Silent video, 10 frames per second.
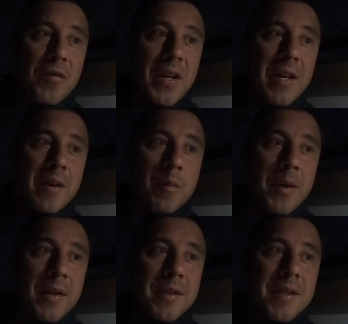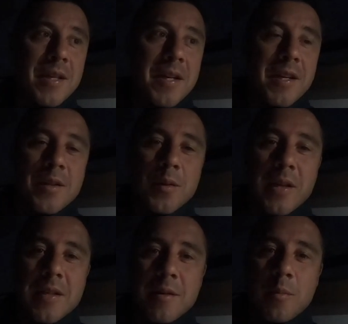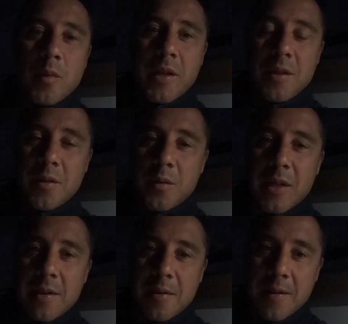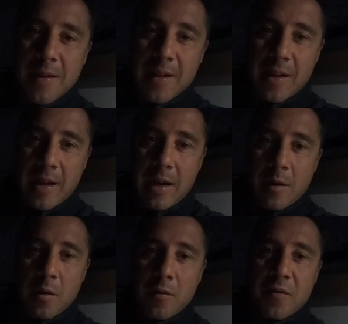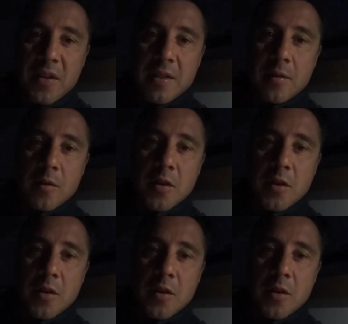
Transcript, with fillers: think we are starting to get some wind to get out of this